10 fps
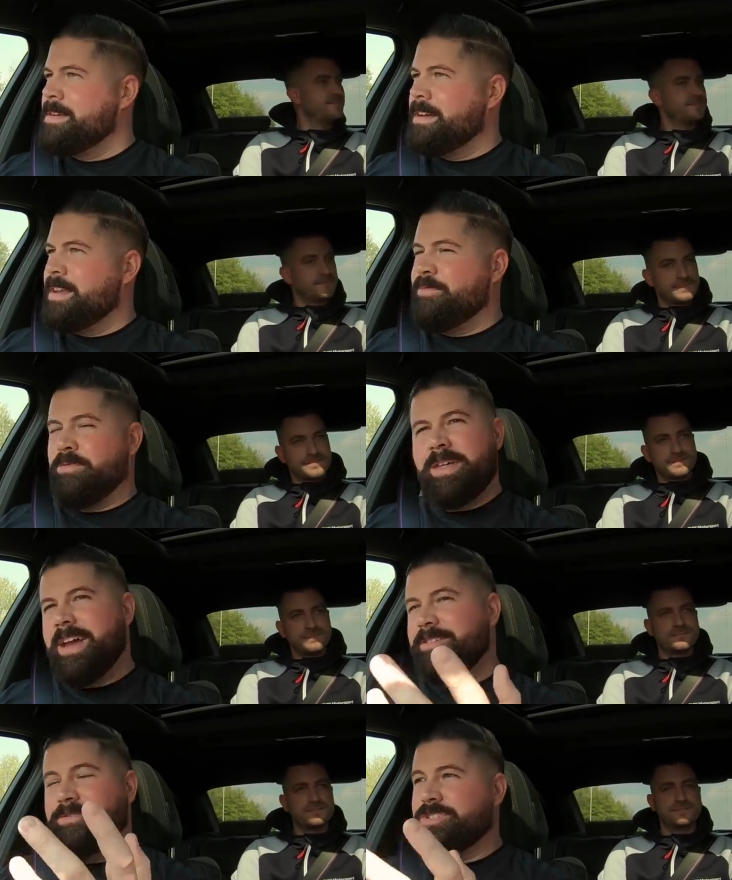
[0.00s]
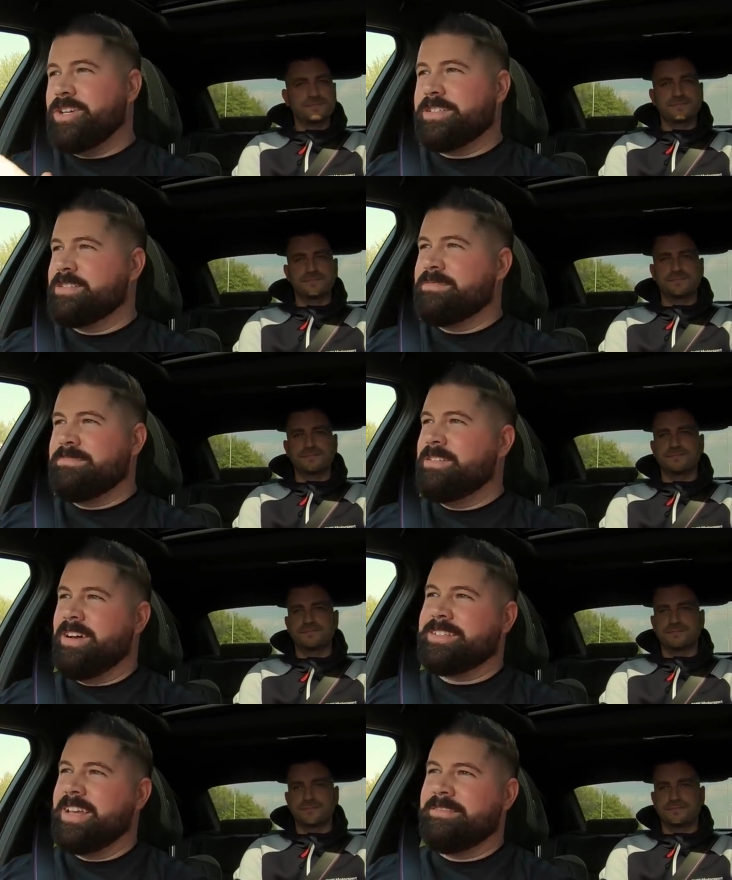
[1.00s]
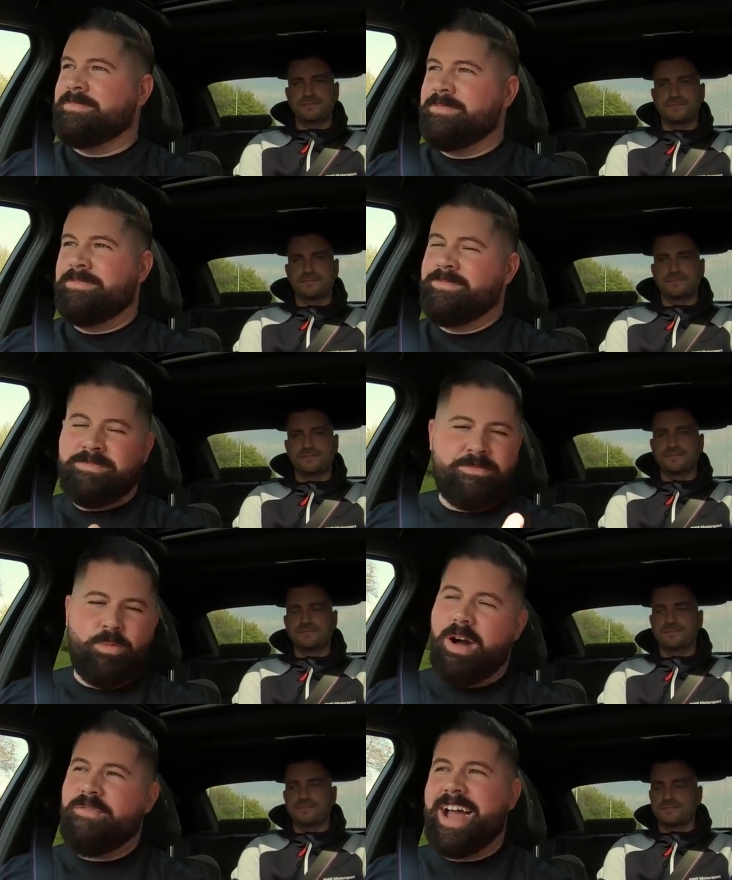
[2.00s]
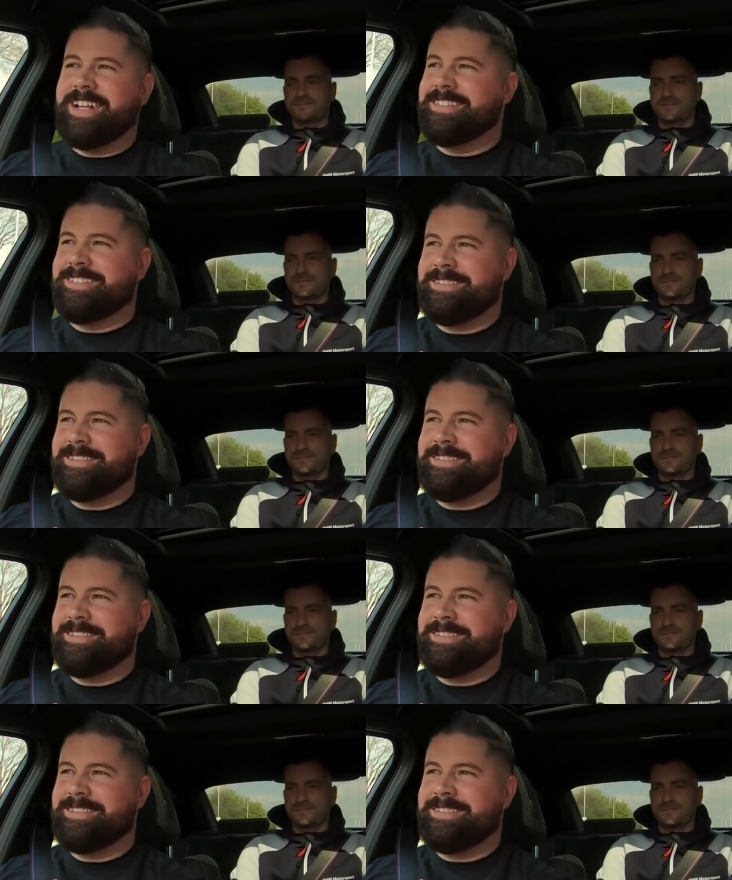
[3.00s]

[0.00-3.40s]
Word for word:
Speaker 1: And then from there, it was just, like I say, white vans,